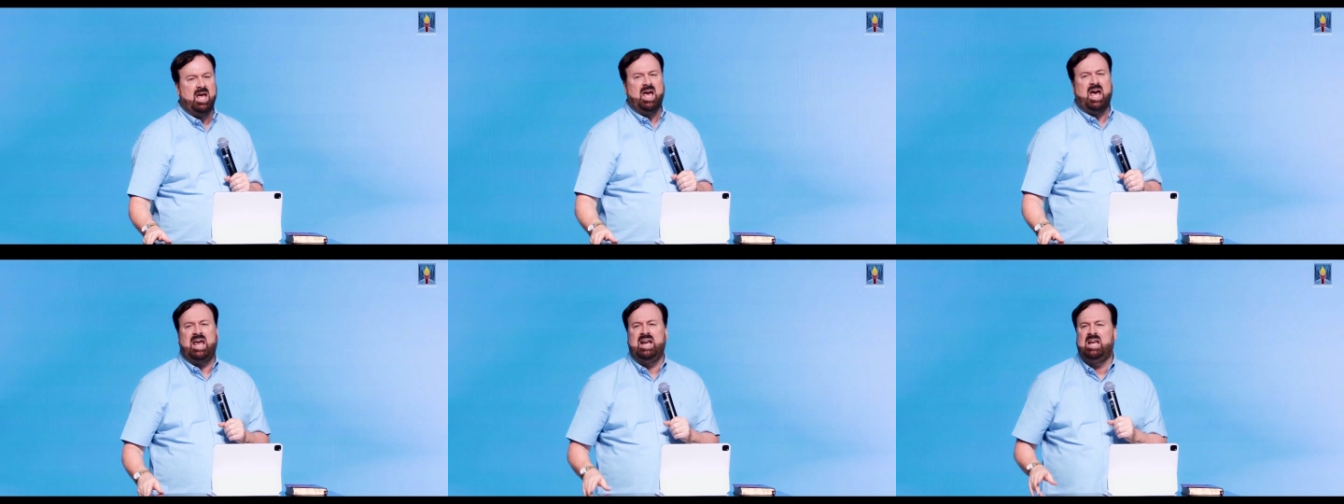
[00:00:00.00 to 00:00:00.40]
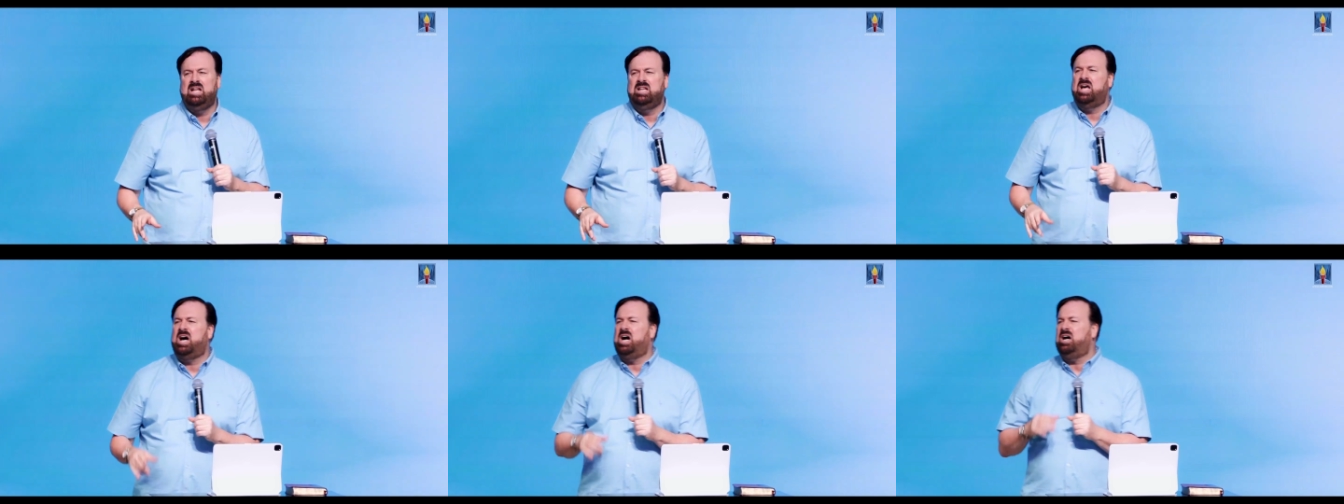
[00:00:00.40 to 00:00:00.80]
And He
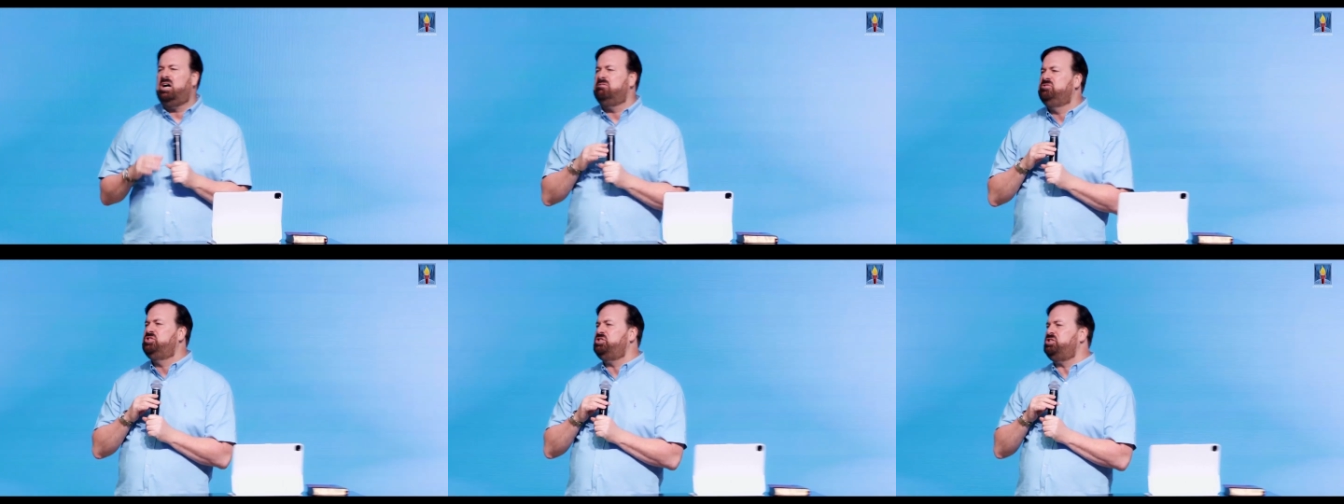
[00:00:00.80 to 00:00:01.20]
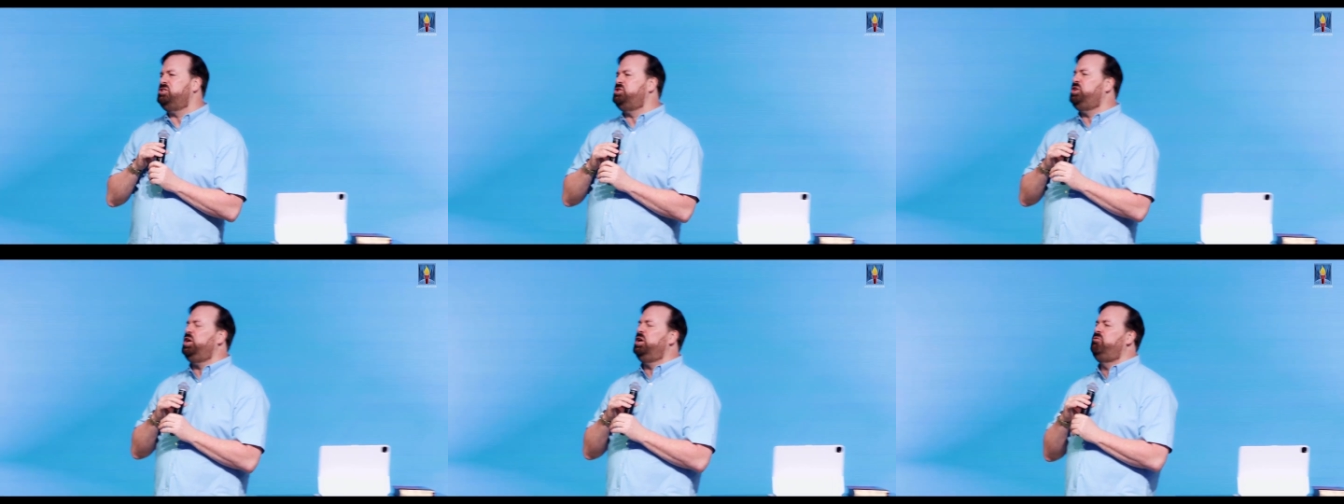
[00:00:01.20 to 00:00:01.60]
loves
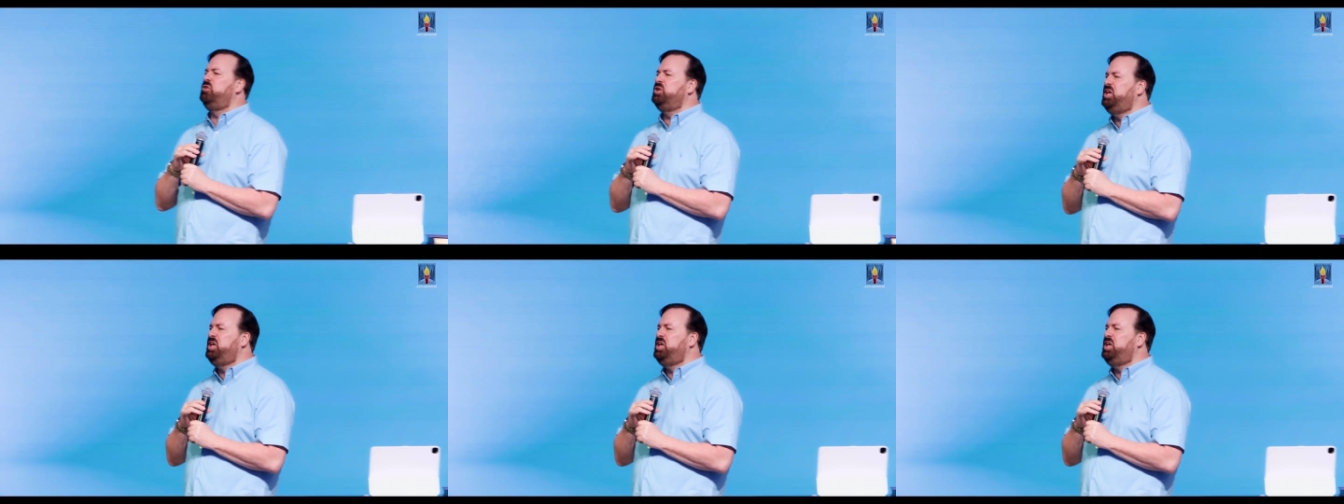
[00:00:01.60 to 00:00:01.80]
cheerful